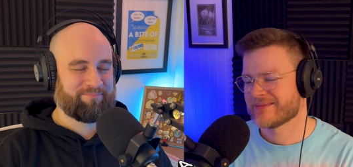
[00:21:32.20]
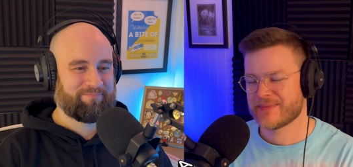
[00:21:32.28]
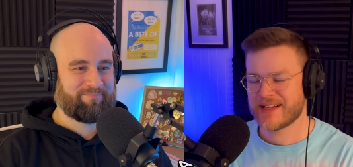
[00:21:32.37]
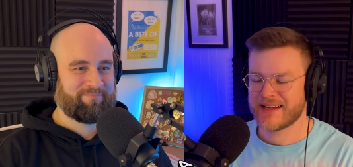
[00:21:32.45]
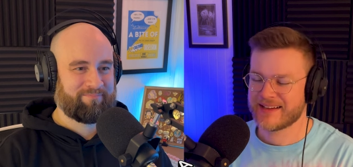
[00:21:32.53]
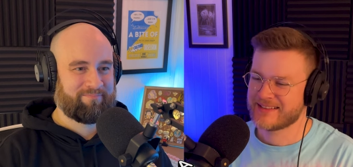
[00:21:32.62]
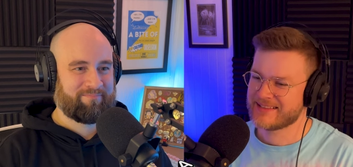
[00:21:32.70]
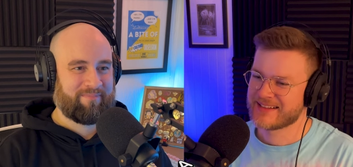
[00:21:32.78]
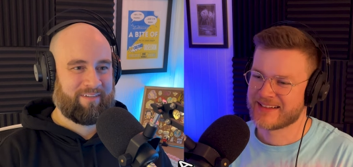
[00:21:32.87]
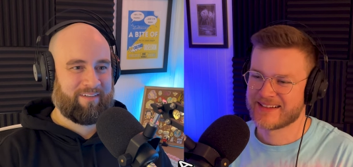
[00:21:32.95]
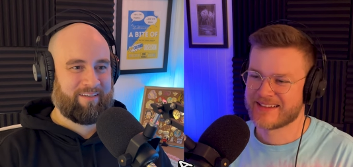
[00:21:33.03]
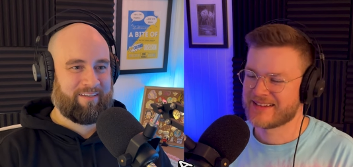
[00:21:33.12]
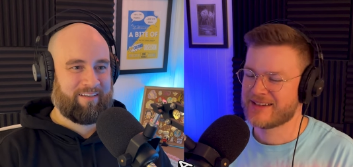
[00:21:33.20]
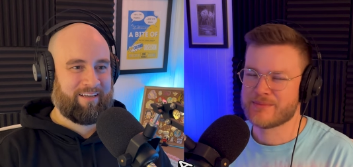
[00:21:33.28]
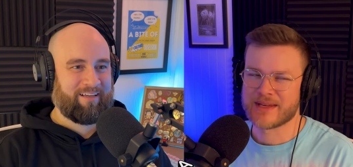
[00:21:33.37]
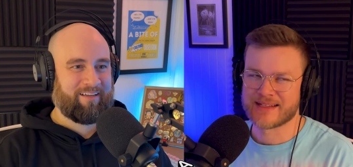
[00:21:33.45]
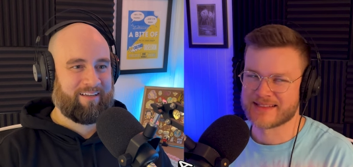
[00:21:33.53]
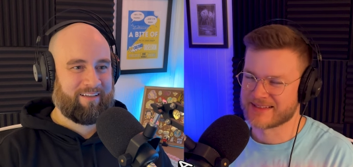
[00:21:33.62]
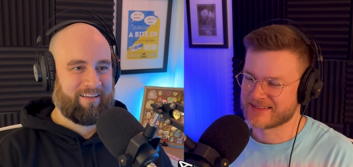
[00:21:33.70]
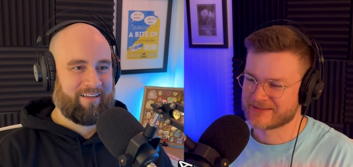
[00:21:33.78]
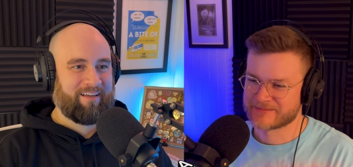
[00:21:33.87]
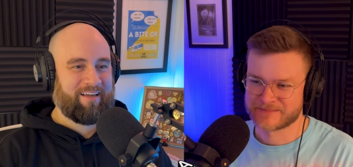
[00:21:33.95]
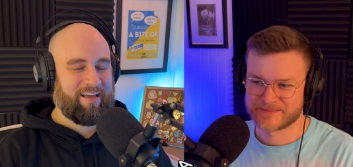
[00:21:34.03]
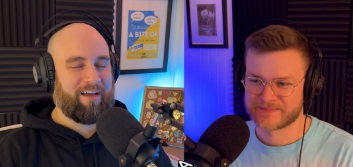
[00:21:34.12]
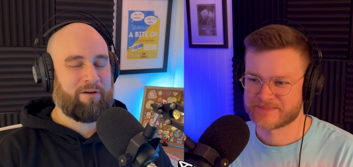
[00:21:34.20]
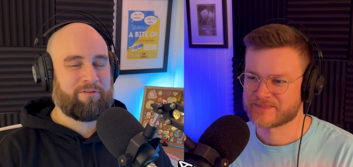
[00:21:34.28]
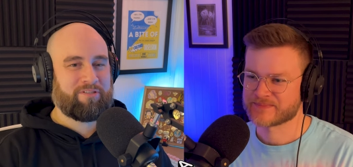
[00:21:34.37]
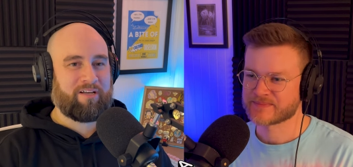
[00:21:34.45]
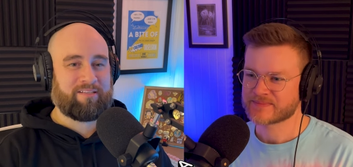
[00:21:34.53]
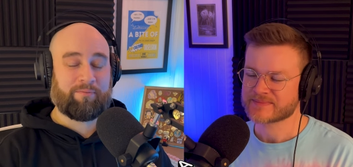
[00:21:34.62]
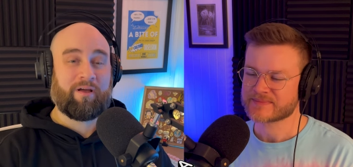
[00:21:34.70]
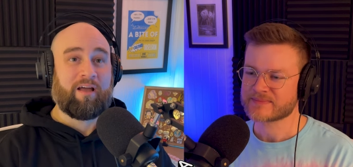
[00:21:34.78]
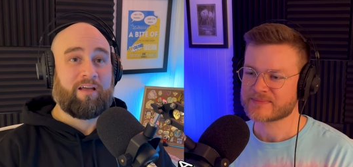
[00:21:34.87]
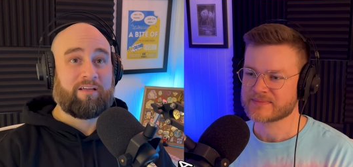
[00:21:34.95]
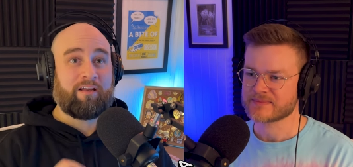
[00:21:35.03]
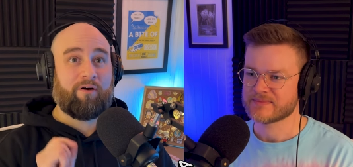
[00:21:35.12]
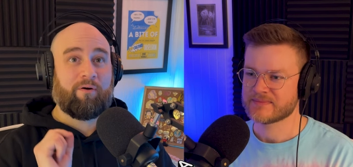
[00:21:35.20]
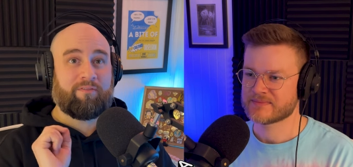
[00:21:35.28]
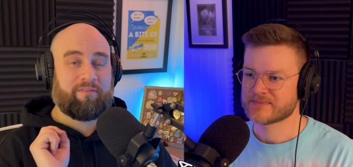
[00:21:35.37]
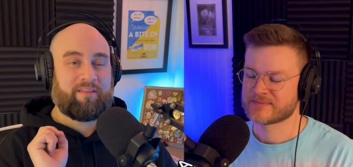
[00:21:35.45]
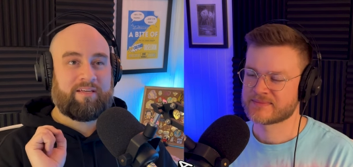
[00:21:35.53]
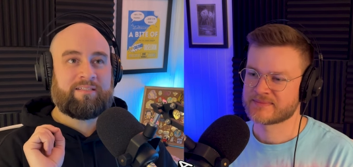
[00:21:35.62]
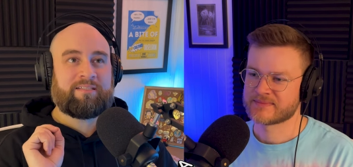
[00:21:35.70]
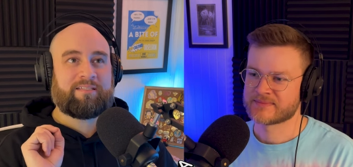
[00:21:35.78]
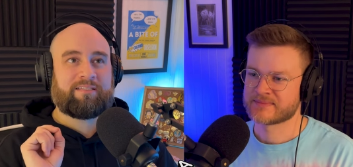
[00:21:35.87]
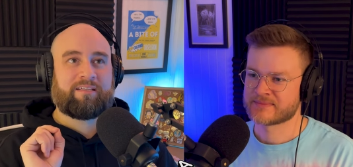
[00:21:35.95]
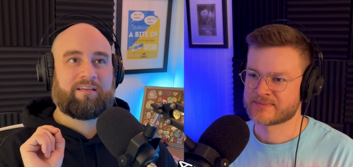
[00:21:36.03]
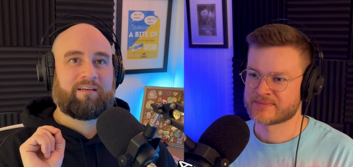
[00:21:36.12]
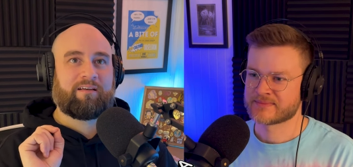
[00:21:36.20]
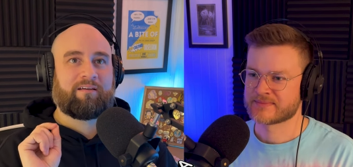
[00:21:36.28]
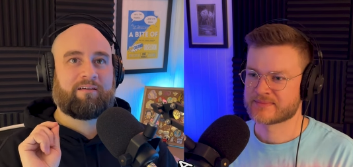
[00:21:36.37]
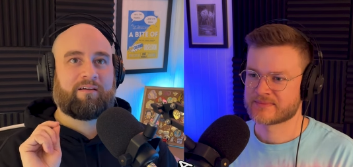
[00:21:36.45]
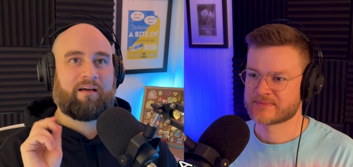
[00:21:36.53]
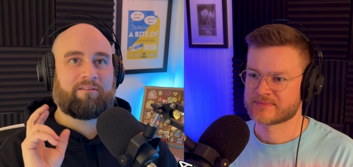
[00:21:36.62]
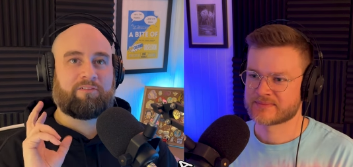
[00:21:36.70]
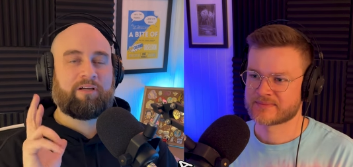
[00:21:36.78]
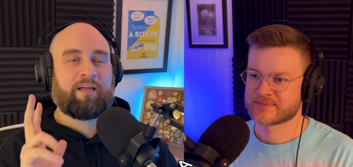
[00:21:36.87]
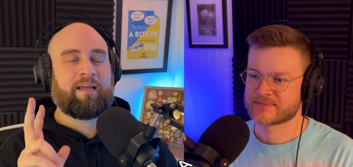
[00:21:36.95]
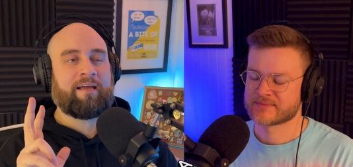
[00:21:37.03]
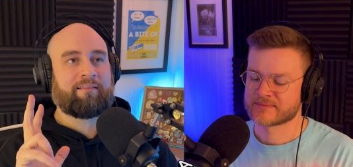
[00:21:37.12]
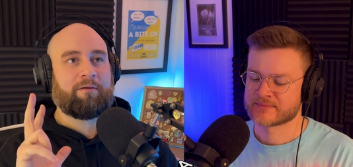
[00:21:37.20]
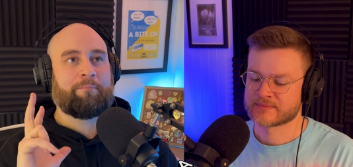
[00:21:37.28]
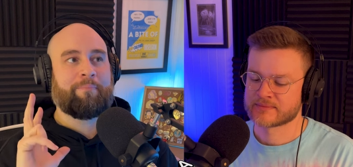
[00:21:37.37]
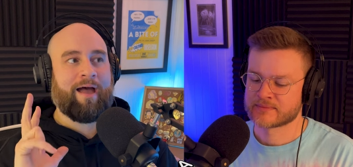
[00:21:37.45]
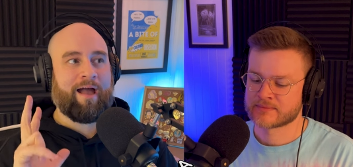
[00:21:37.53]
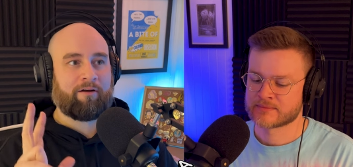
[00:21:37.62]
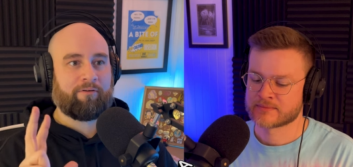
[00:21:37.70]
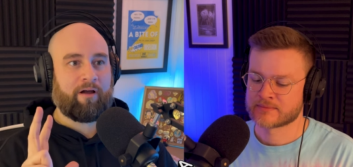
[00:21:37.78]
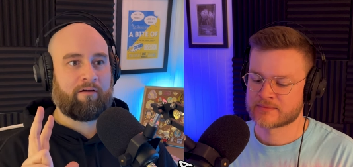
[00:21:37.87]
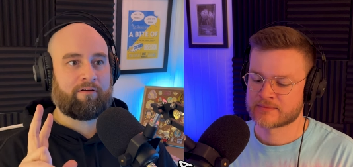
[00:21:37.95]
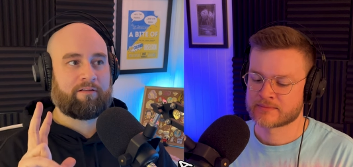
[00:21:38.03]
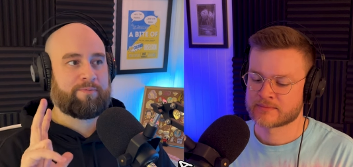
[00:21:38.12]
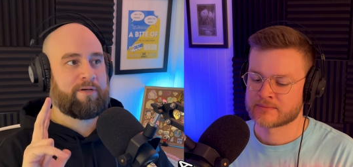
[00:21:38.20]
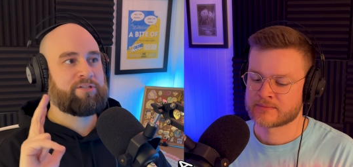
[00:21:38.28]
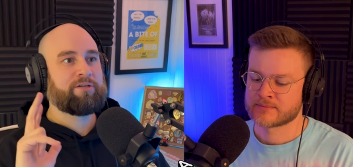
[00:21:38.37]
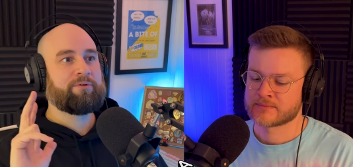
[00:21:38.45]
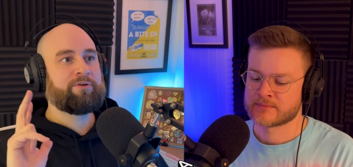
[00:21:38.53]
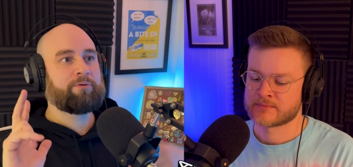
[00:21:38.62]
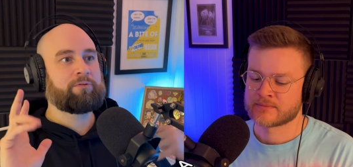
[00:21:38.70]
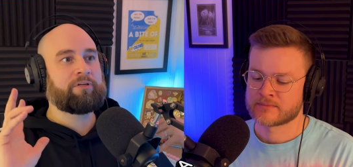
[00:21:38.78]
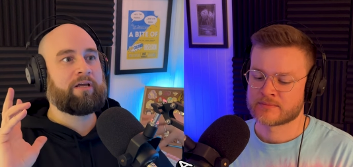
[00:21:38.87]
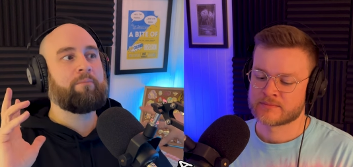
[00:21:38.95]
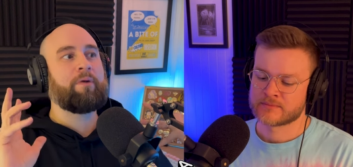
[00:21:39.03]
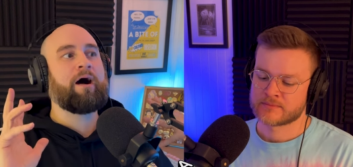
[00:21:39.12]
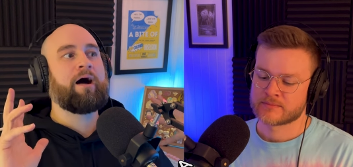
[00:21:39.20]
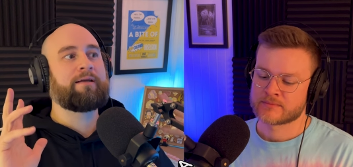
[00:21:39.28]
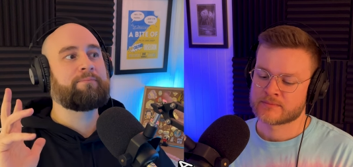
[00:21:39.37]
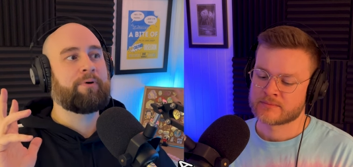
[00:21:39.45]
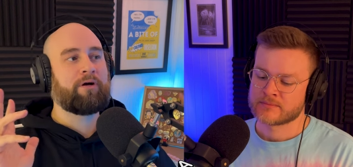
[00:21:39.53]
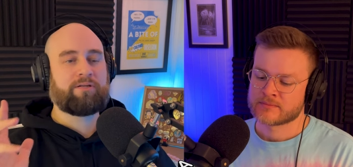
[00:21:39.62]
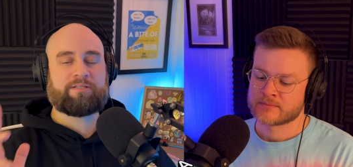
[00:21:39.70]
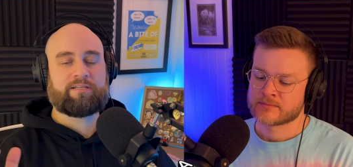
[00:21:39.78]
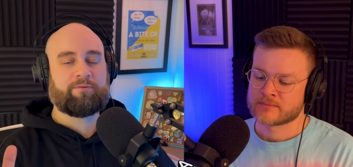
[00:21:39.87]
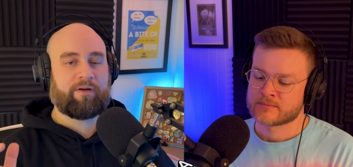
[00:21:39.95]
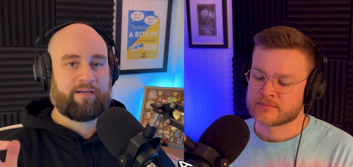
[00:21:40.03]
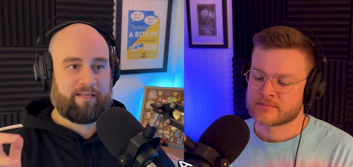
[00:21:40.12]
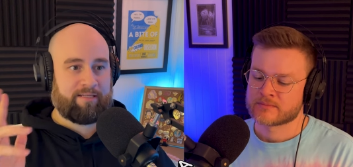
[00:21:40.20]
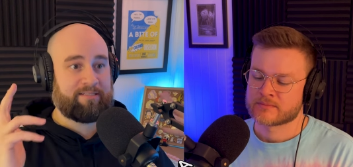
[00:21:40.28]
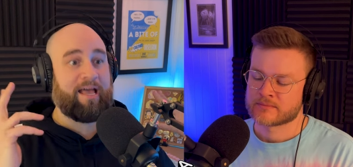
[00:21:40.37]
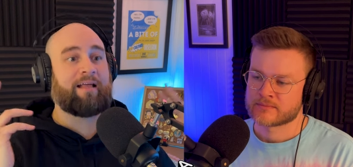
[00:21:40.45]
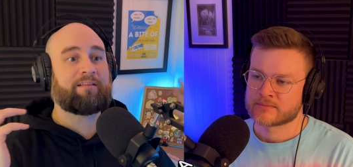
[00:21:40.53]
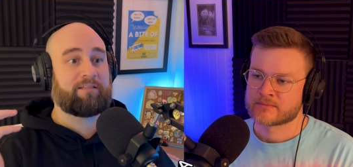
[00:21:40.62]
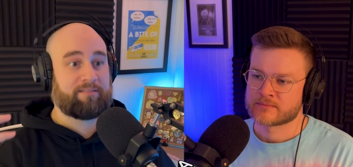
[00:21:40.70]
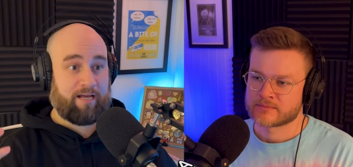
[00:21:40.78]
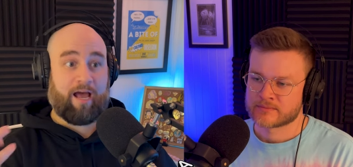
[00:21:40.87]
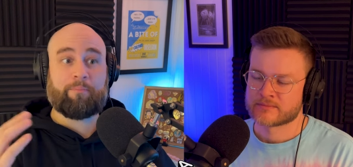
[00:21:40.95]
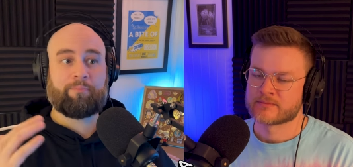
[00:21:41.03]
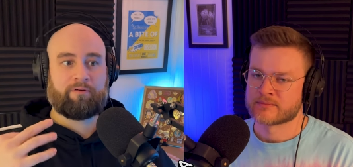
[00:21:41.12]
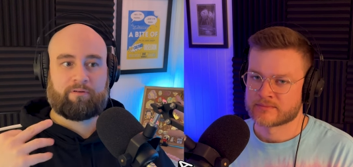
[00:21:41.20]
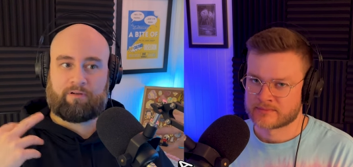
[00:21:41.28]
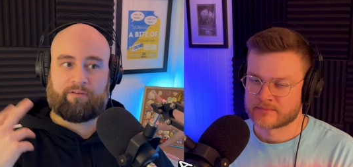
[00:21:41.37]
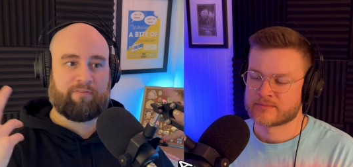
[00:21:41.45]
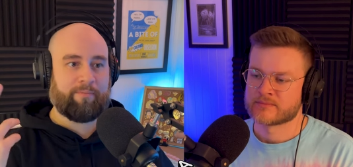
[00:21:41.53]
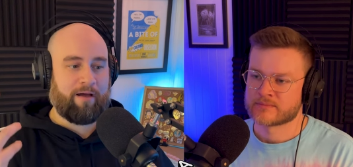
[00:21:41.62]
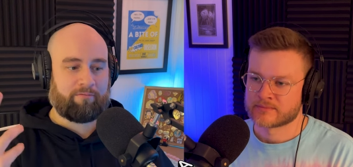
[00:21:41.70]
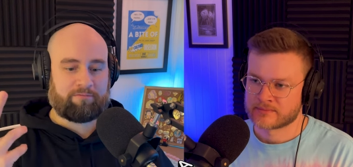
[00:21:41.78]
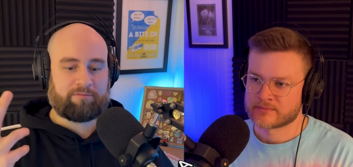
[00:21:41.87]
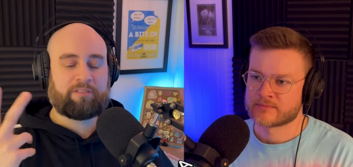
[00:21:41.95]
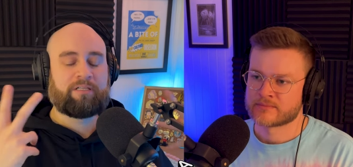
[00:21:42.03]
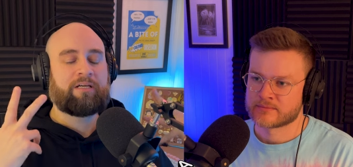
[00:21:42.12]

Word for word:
Speaker 1: Man,
Speaker 2: amazing. Yeah, it was awesome. You know, this, looking at the background, especially when you were looking behind Percy when he is at the top of the mountain,